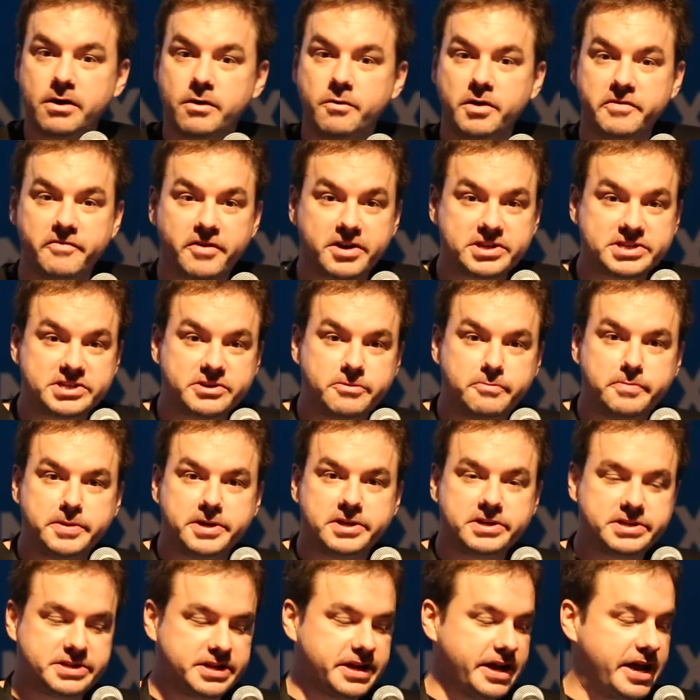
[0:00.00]
We've also
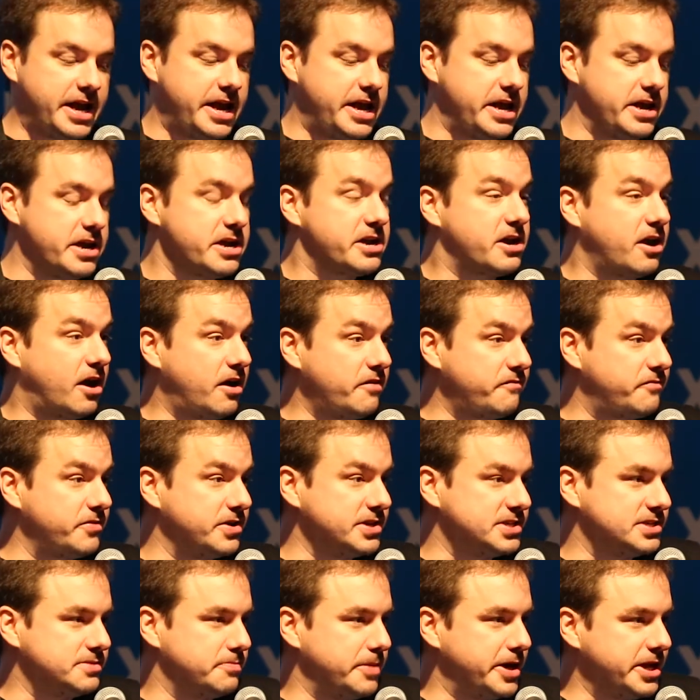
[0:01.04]
built a
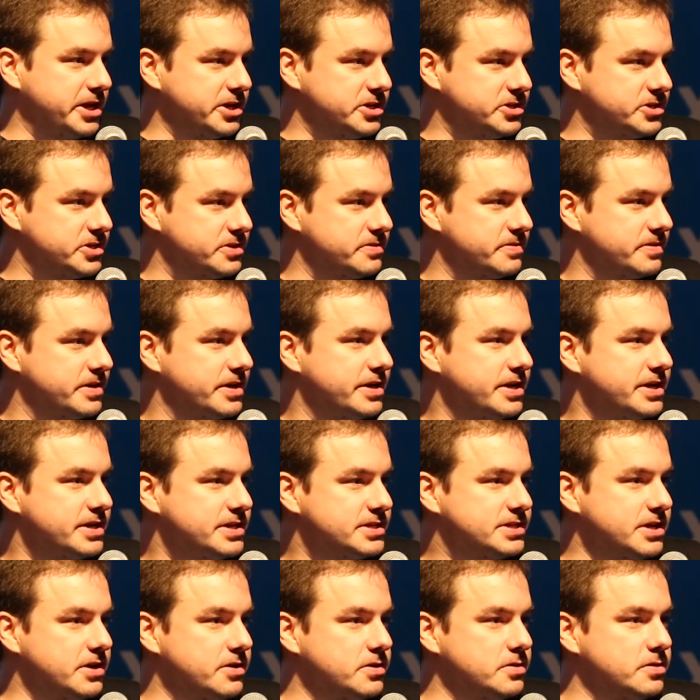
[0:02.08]
conference manager.
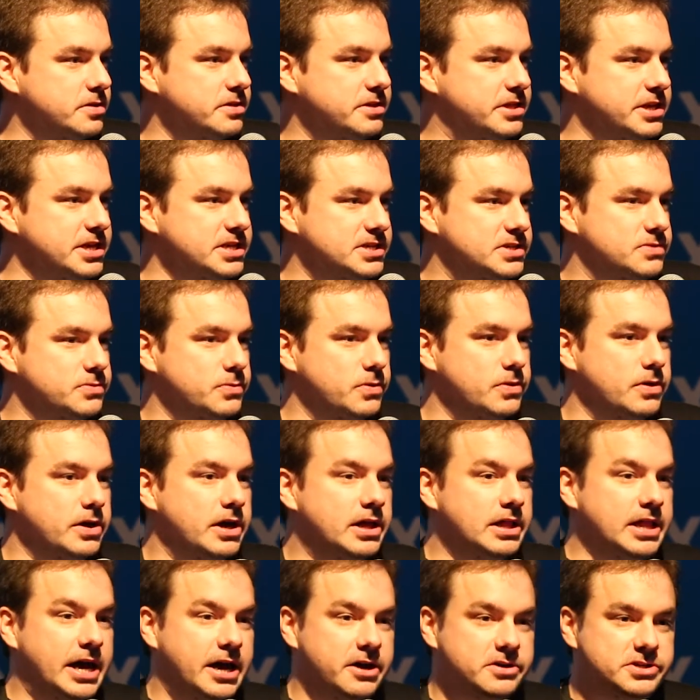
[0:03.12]
So this
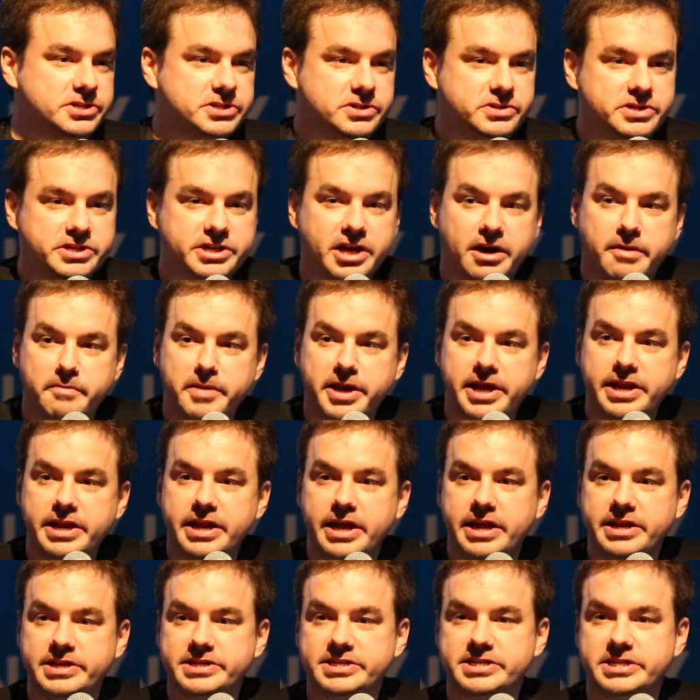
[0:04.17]
allows you to come in
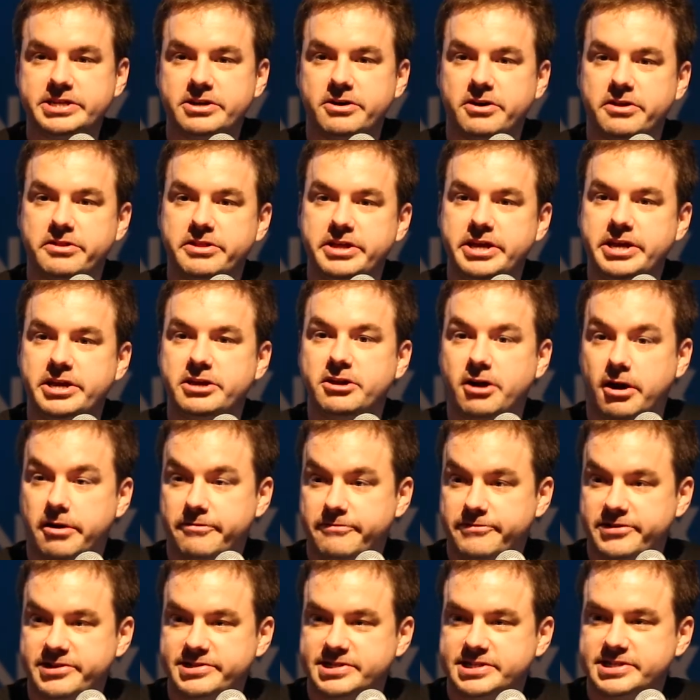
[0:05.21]
and see all the
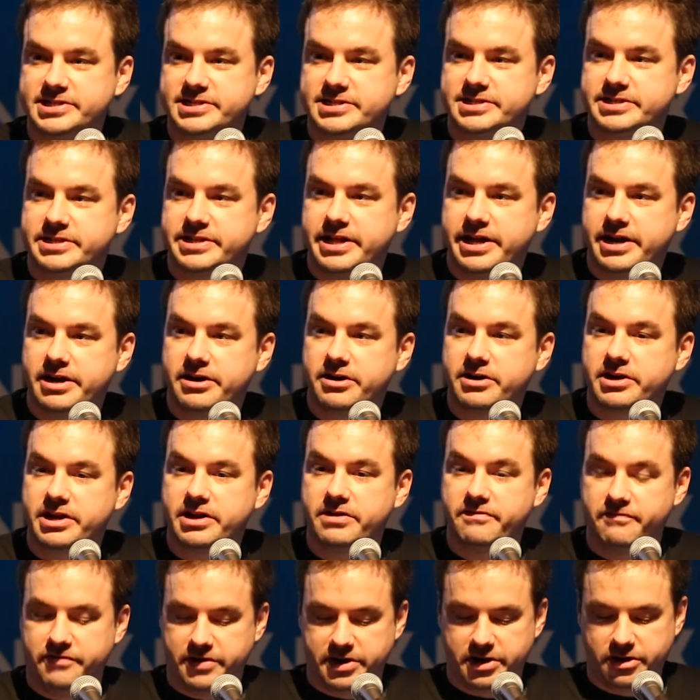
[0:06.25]
conferences that are
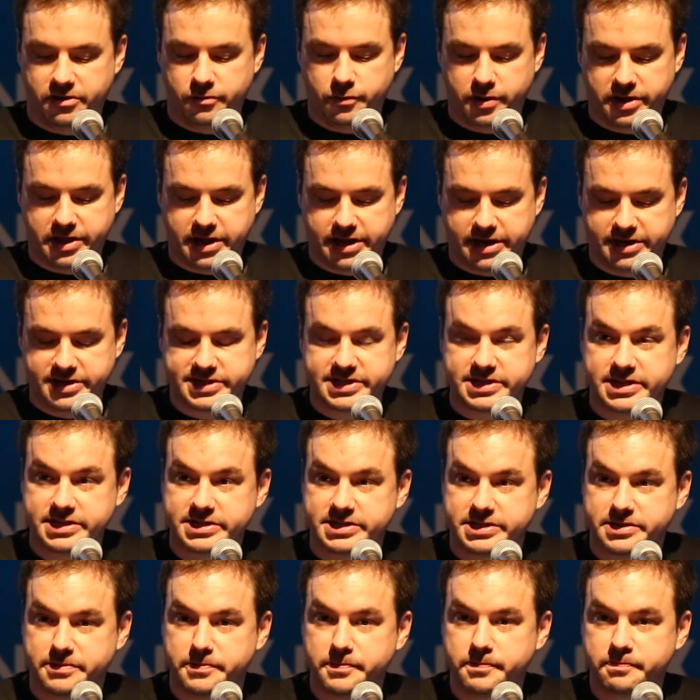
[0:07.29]
configured within a
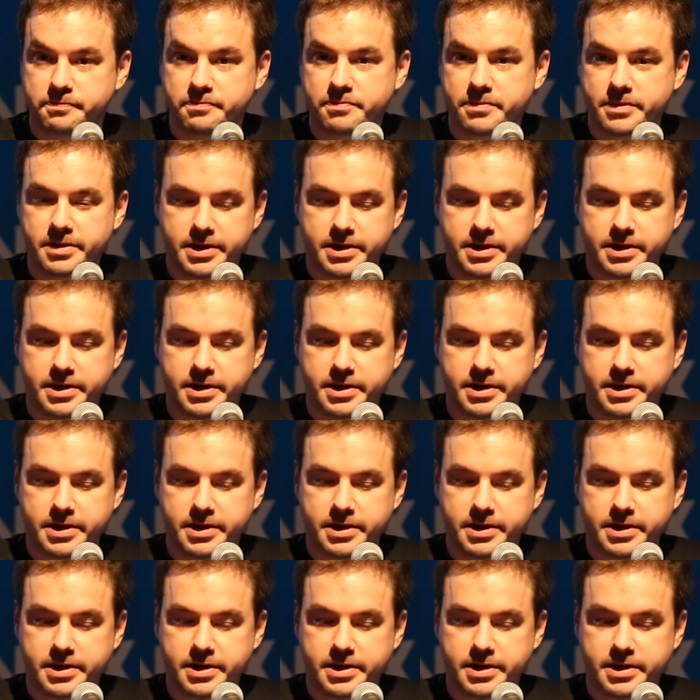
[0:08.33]
system.